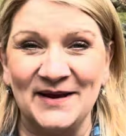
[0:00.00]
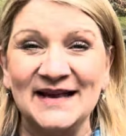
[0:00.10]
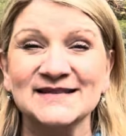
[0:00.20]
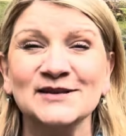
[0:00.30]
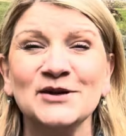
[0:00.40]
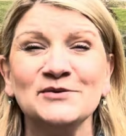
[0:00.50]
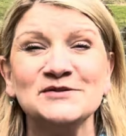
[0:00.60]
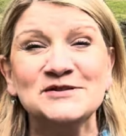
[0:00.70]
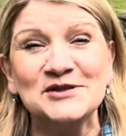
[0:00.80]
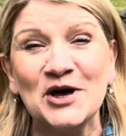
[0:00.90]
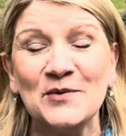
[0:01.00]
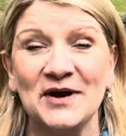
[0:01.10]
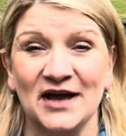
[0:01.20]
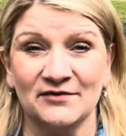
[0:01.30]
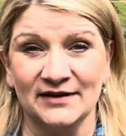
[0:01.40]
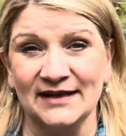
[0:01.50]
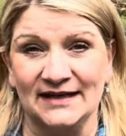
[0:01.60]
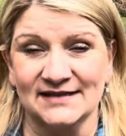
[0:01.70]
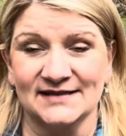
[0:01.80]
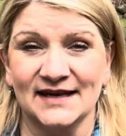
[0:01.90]
is a little slower at
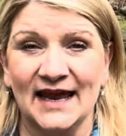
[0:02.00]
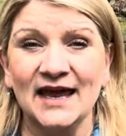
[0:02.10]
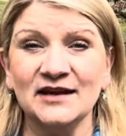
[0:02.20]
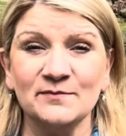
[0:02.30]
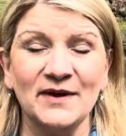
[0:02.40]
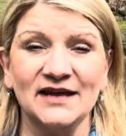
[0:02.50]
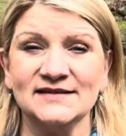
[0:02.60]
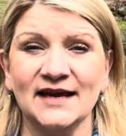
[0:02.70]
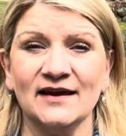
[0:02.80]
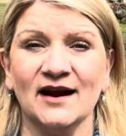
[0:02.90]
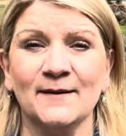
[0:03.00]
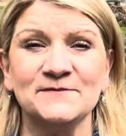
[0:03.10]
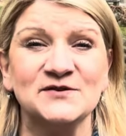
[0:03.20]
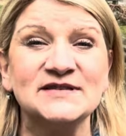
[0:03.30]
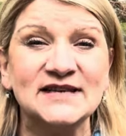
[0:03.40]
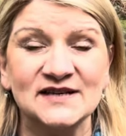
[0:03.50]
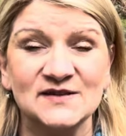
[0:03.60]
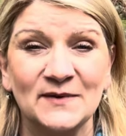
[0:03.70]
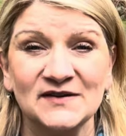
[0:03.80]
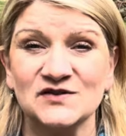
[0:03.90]
release, and it may take up to 6
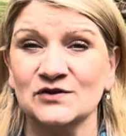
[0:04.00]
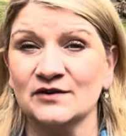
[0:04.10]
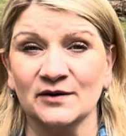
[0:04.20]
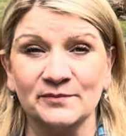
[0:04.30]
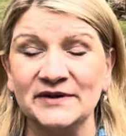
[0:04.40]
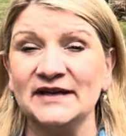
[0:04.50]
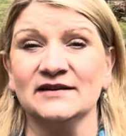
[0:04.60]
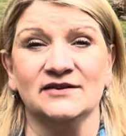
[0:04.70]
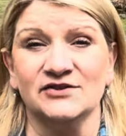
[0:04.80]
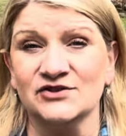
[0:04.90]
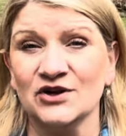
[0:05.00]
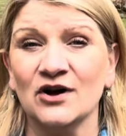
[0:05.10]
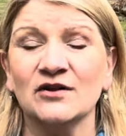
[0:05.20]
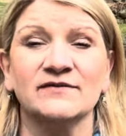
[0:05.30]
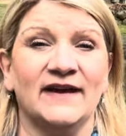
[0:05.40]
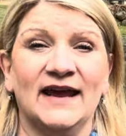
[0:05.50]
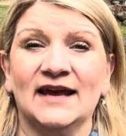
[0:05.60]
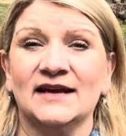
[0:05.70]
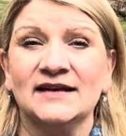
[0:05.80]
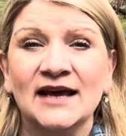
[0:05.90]
months to completely dissolve
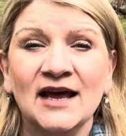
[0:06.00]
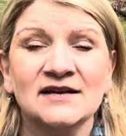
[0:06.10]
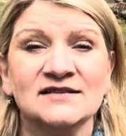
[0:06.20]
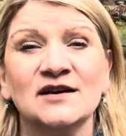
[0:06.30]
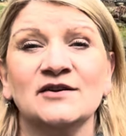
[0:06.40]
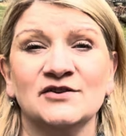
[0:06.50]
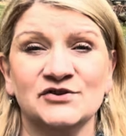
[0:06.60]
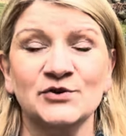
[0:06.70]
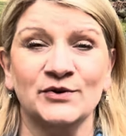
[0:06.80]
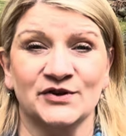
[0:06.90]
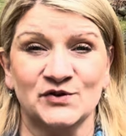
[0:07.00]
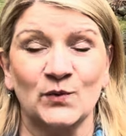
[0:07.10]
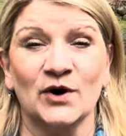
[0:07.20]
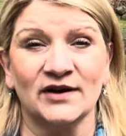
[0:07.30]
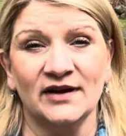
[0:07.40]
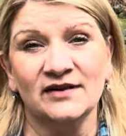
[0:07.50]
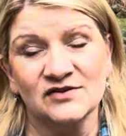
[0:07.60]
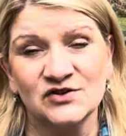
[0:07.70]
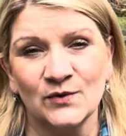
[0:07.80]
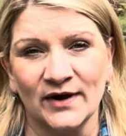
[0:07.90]
and start doing its work in the
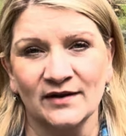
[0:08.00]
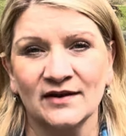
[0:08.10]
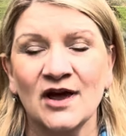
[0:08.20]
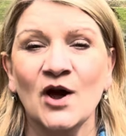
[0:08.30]
soil.